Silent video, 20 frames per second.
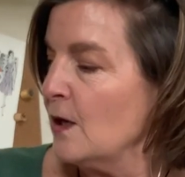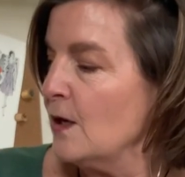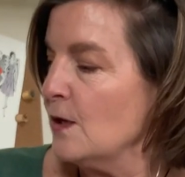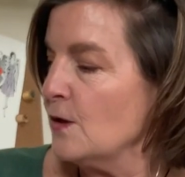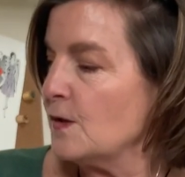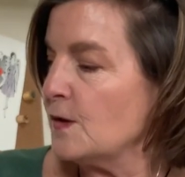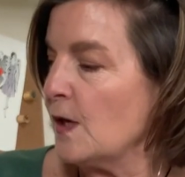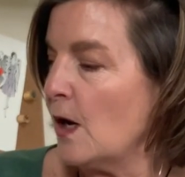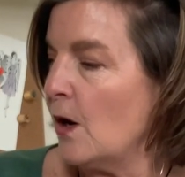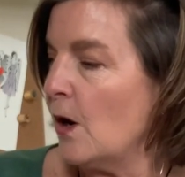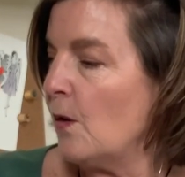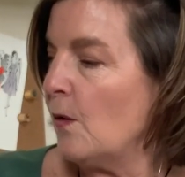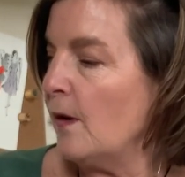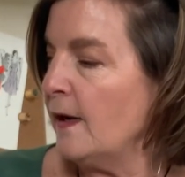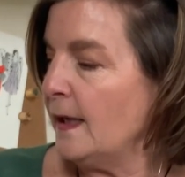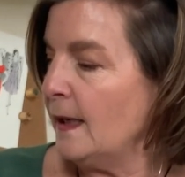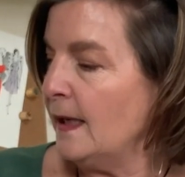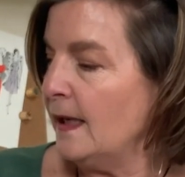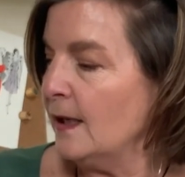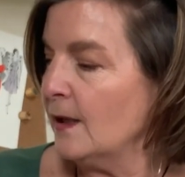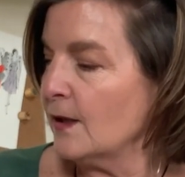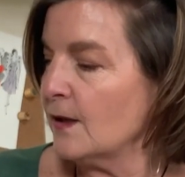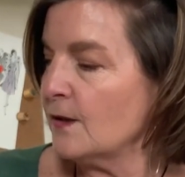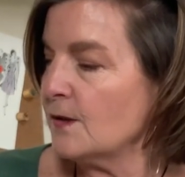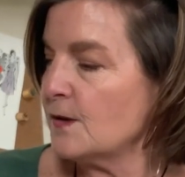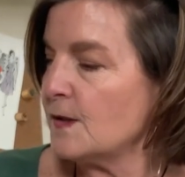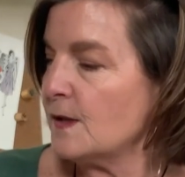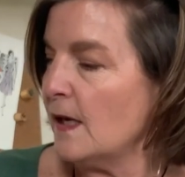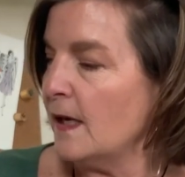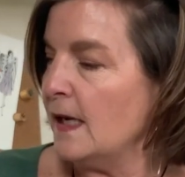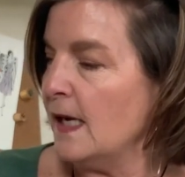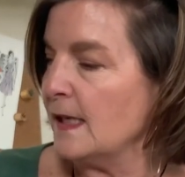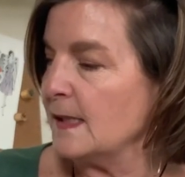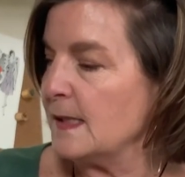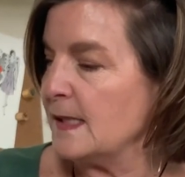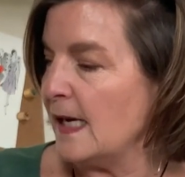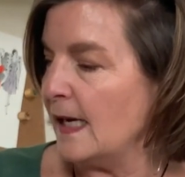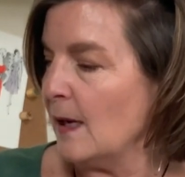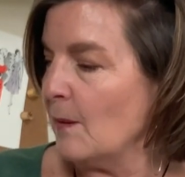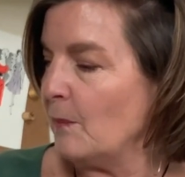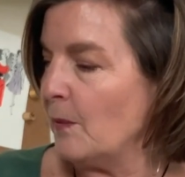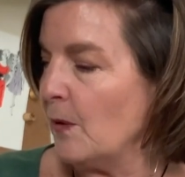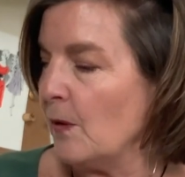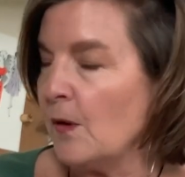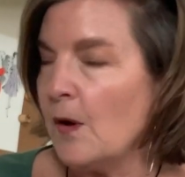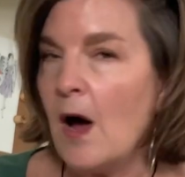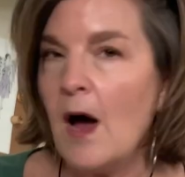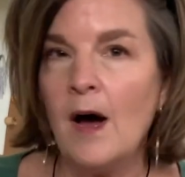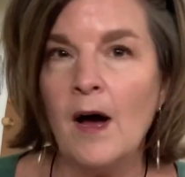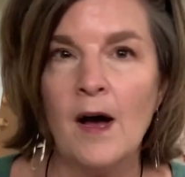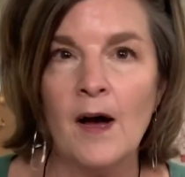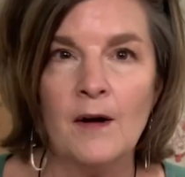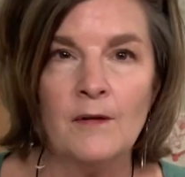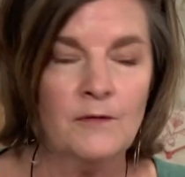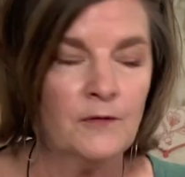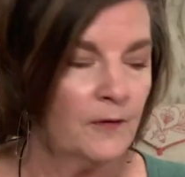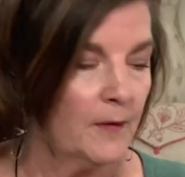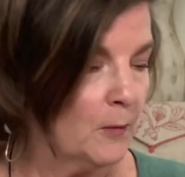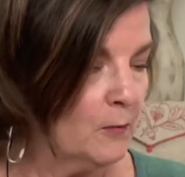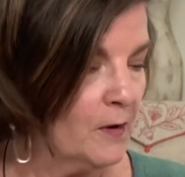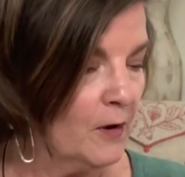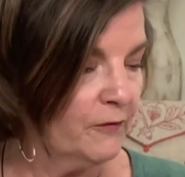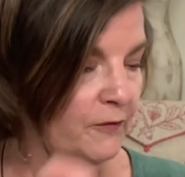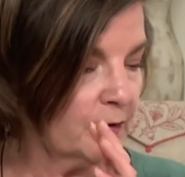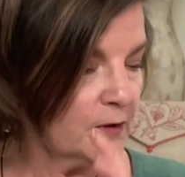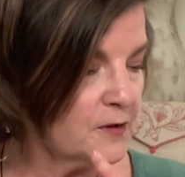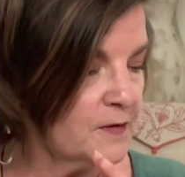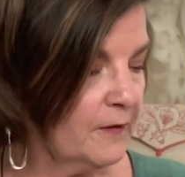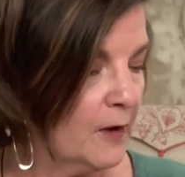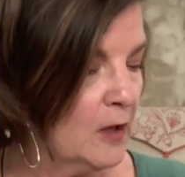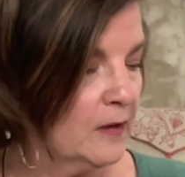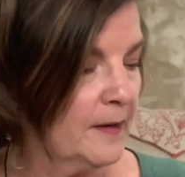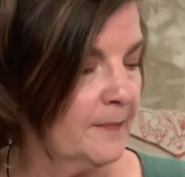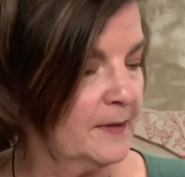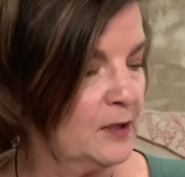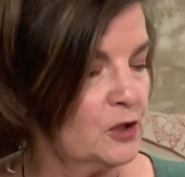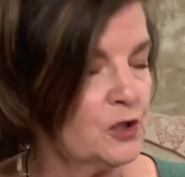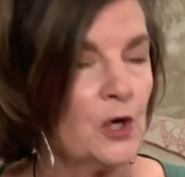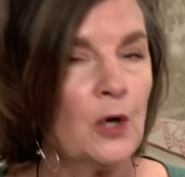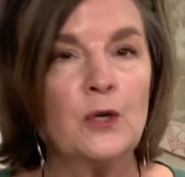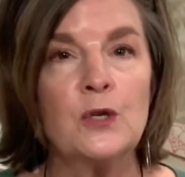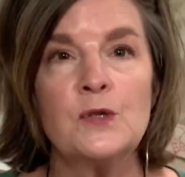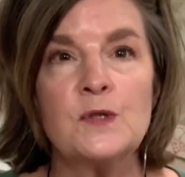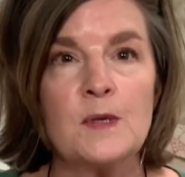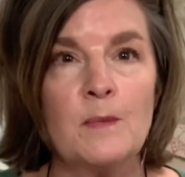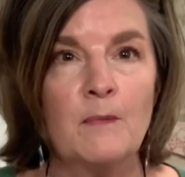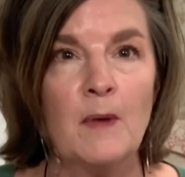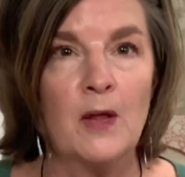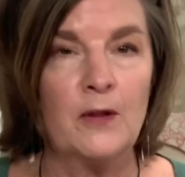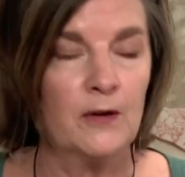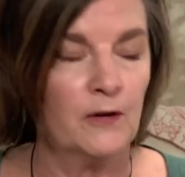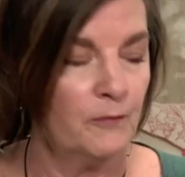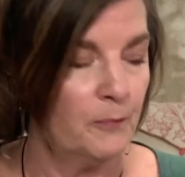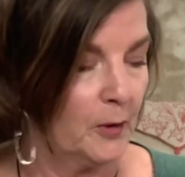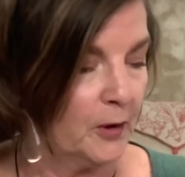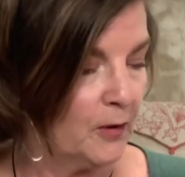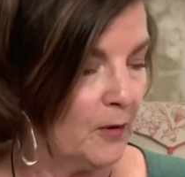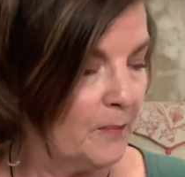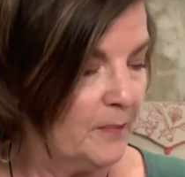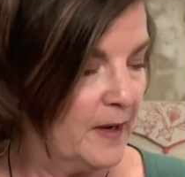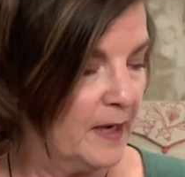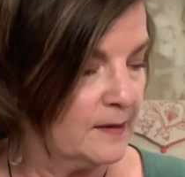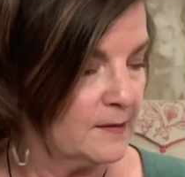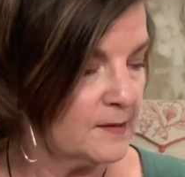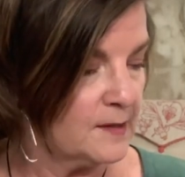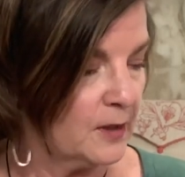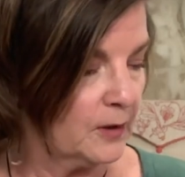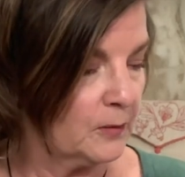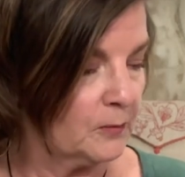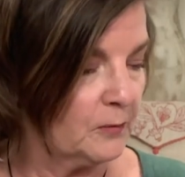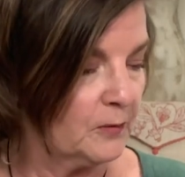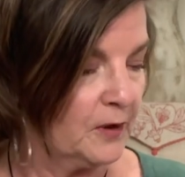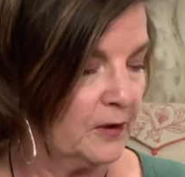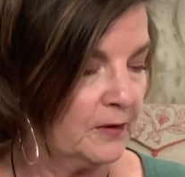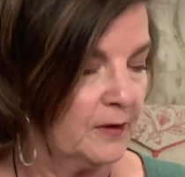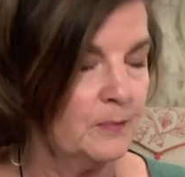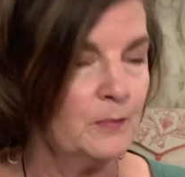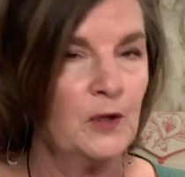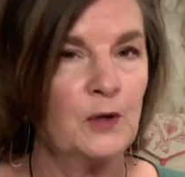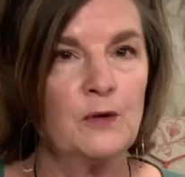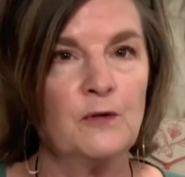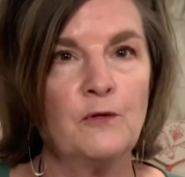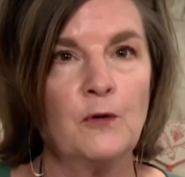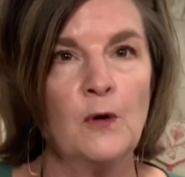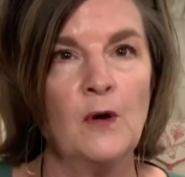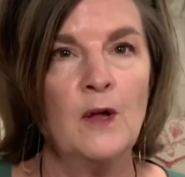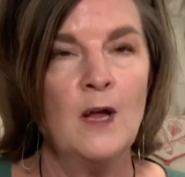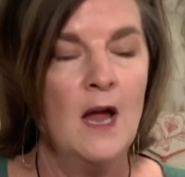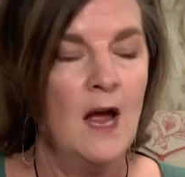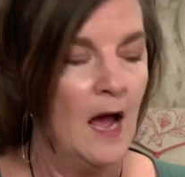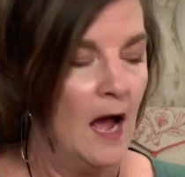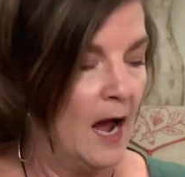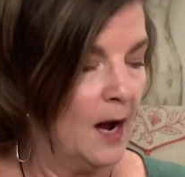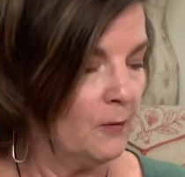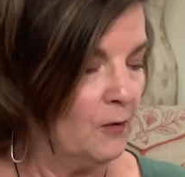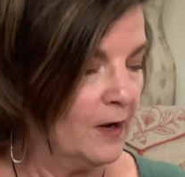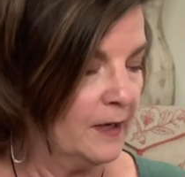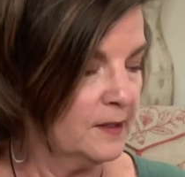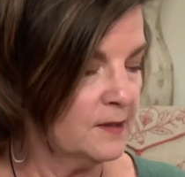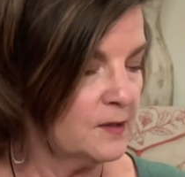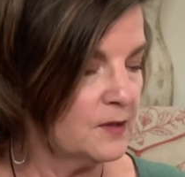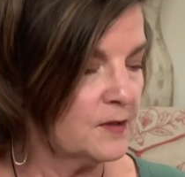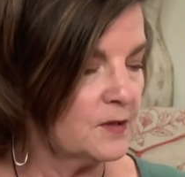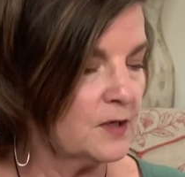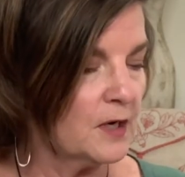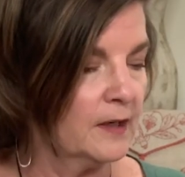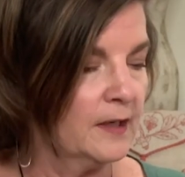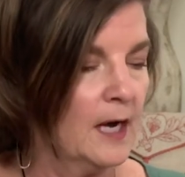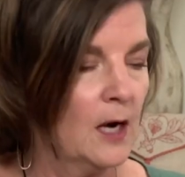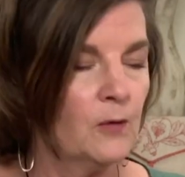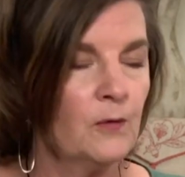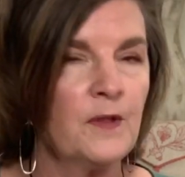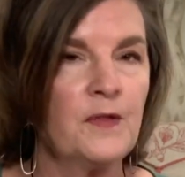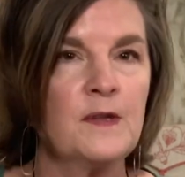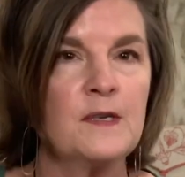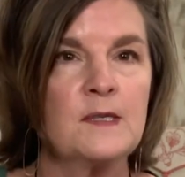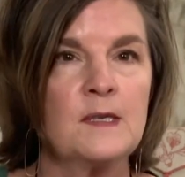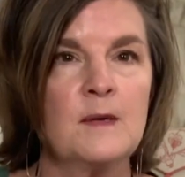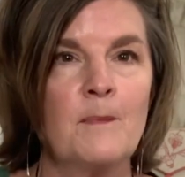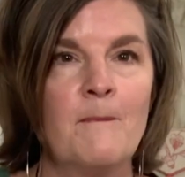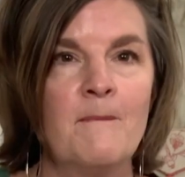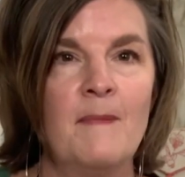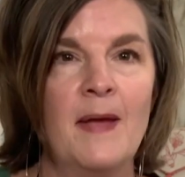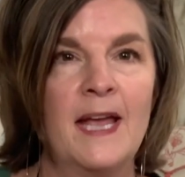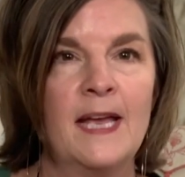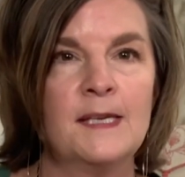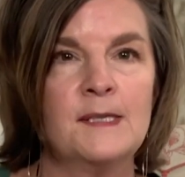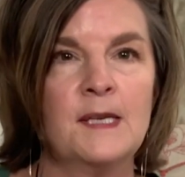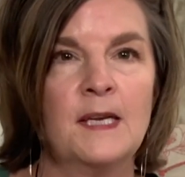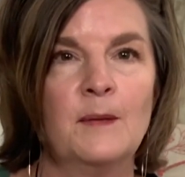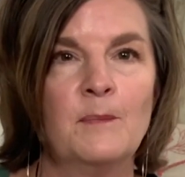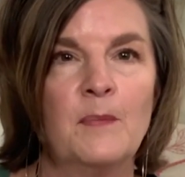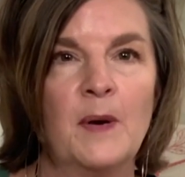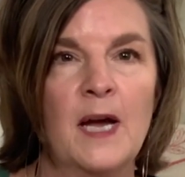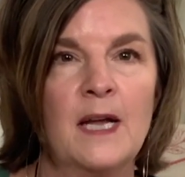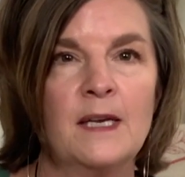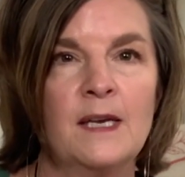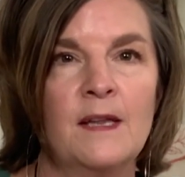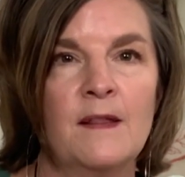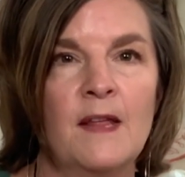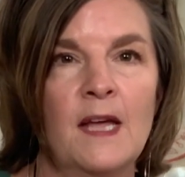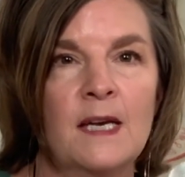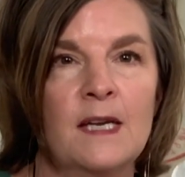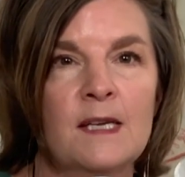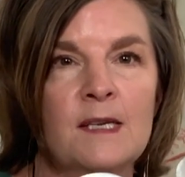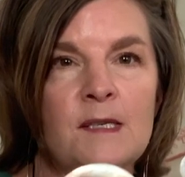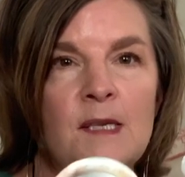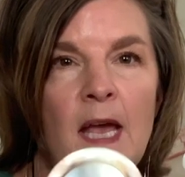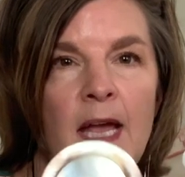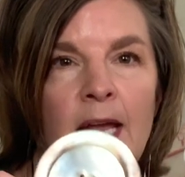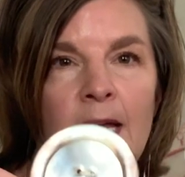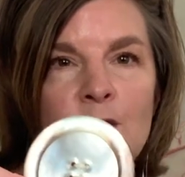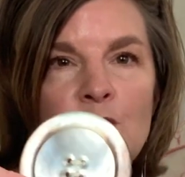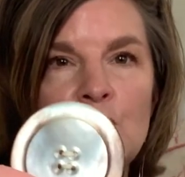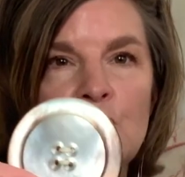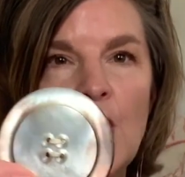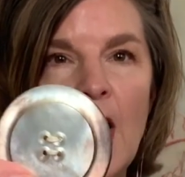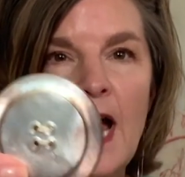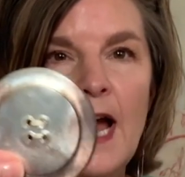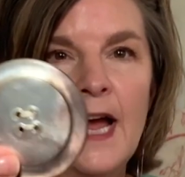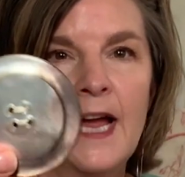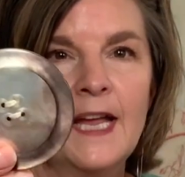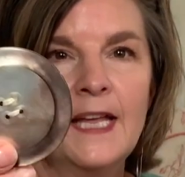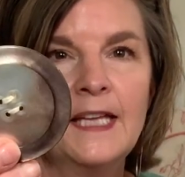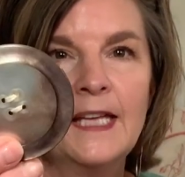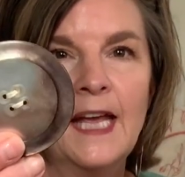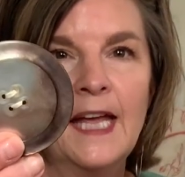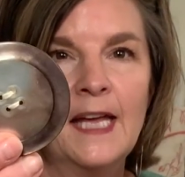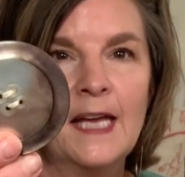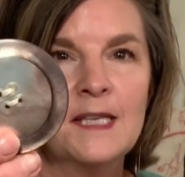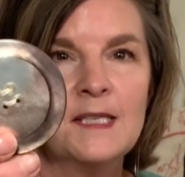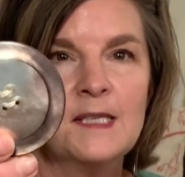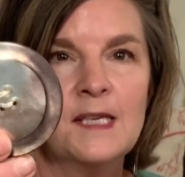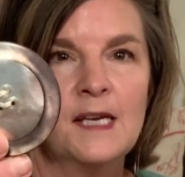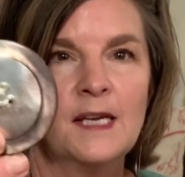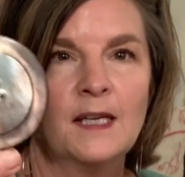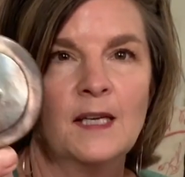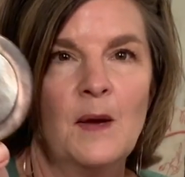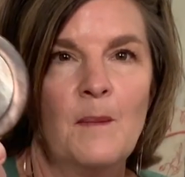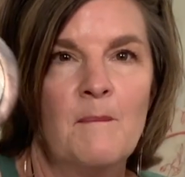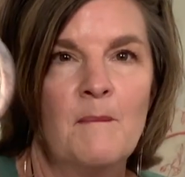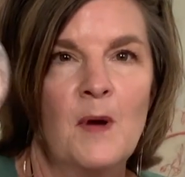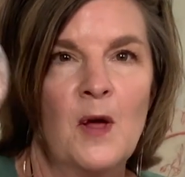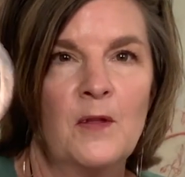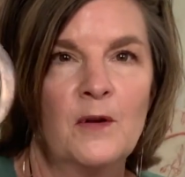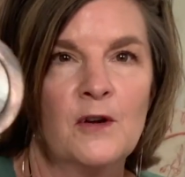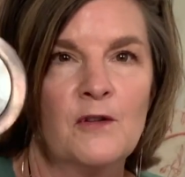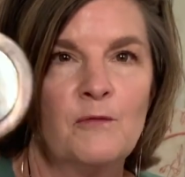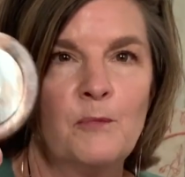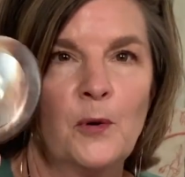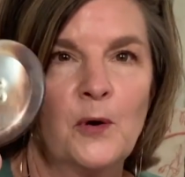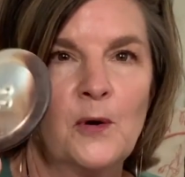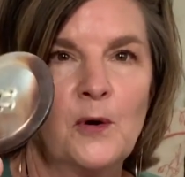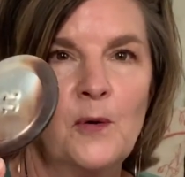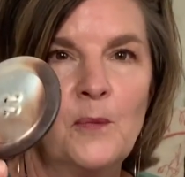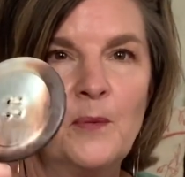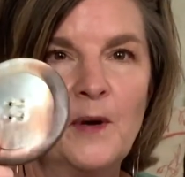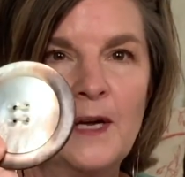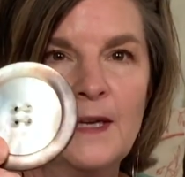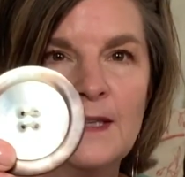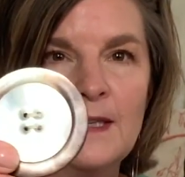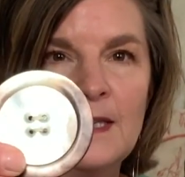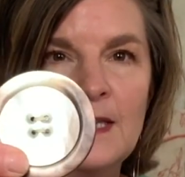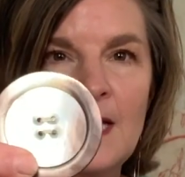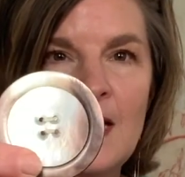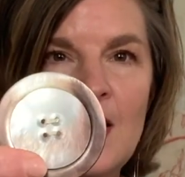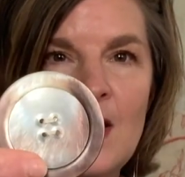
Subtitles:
So here's an example of, well, first of all, let me show you some mother of pearl buttons that are really beautiful. I wanted to start out with this amazing button that is a gigantic mother of pearl button.